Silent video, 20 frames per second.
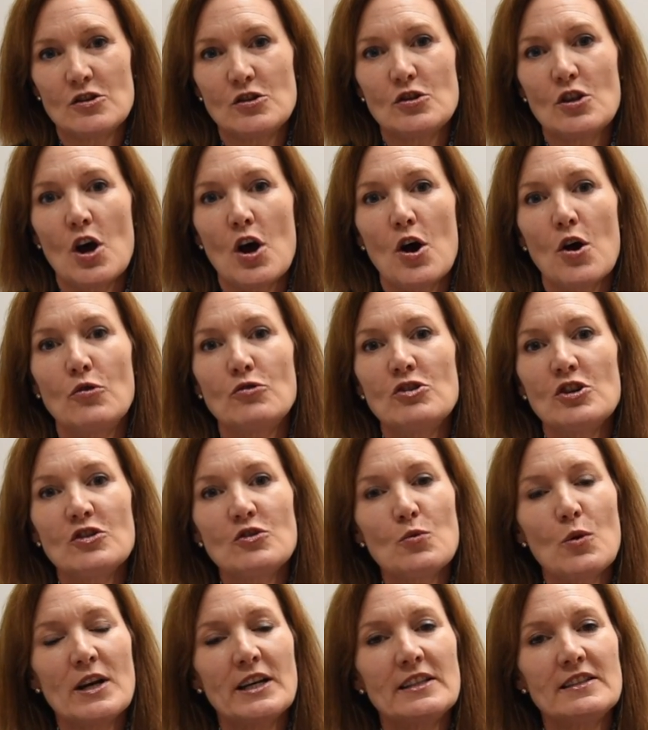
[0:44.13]
So
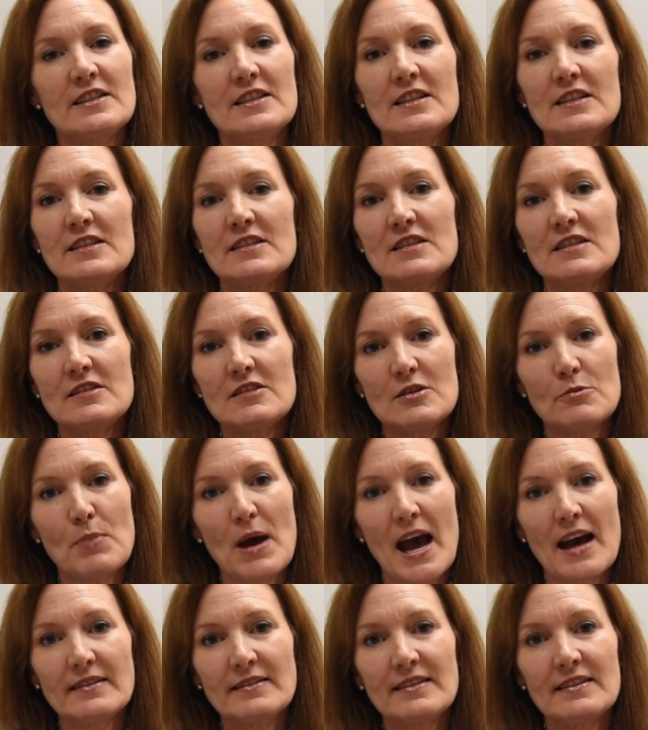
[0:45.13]
just wanted to
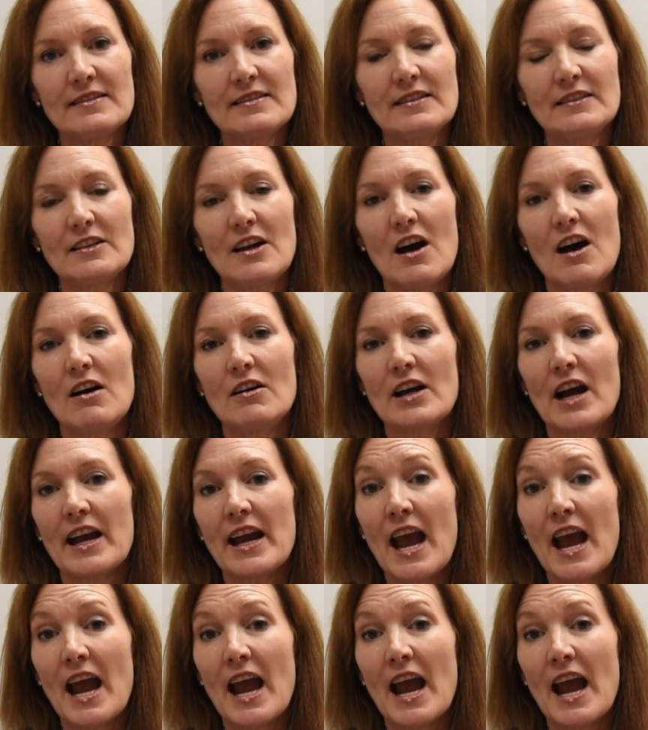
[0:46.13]
pass this along.